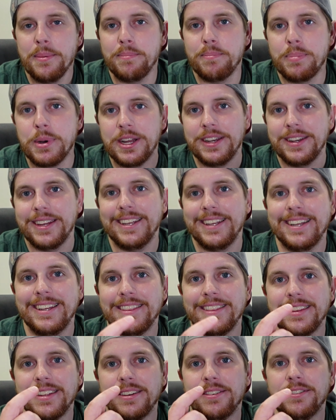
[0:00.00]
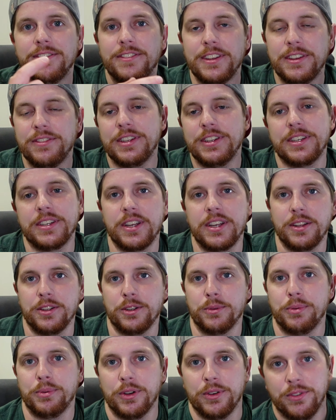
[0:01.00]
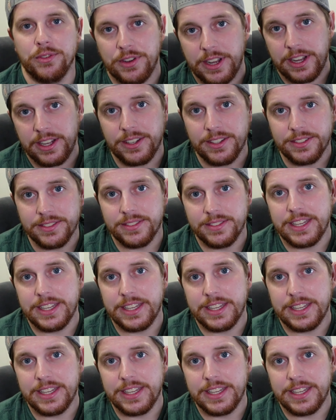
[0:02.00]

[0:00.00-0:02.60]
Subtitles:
but in the vivid color profile.